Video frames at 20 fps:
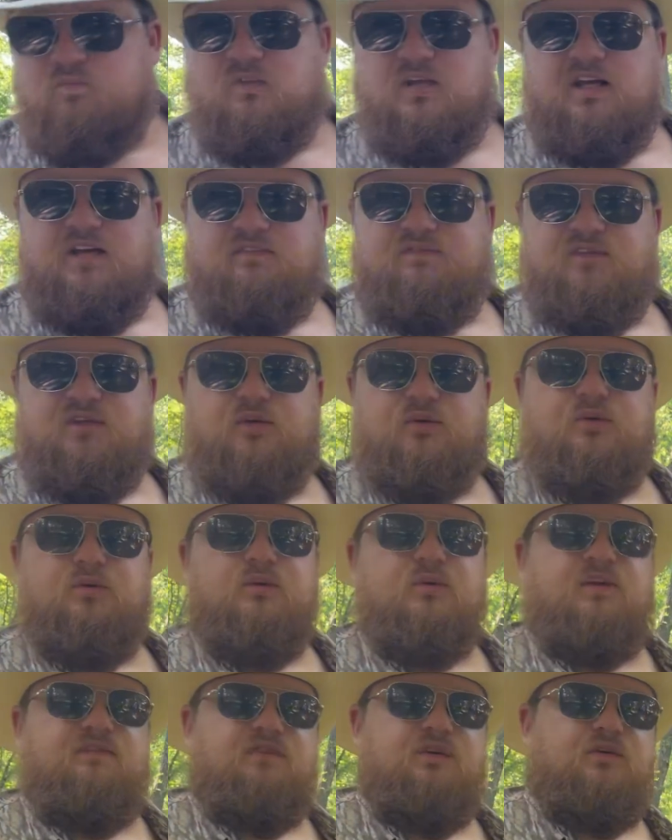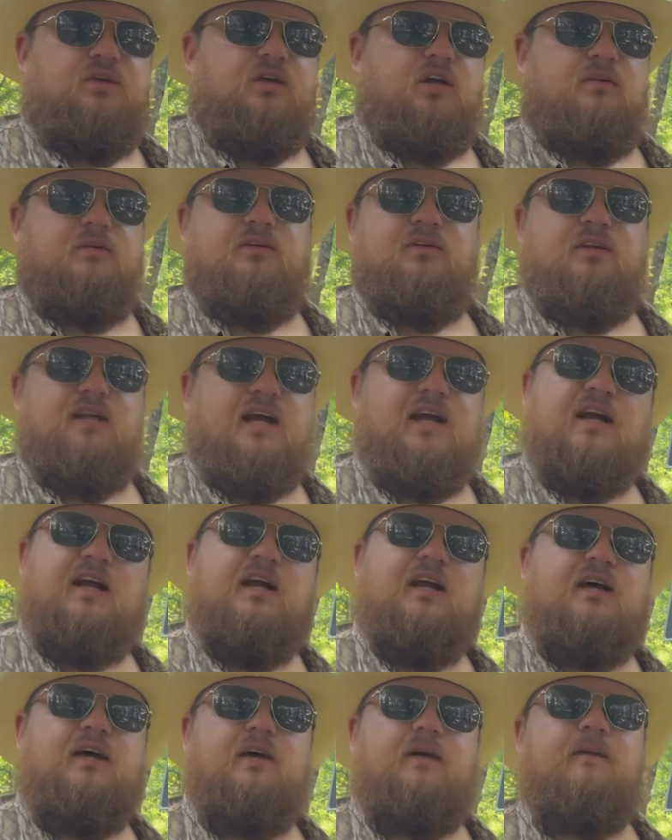if you come to an
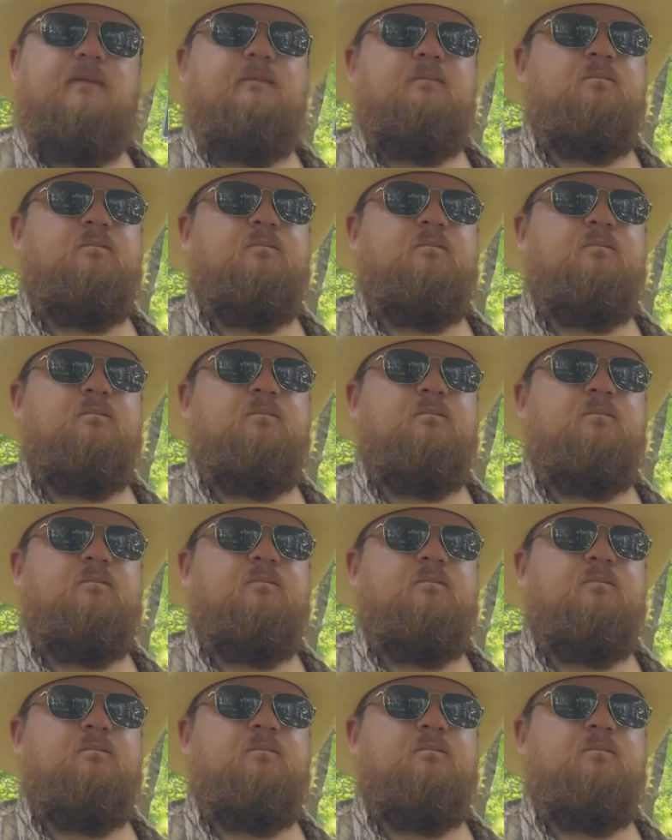area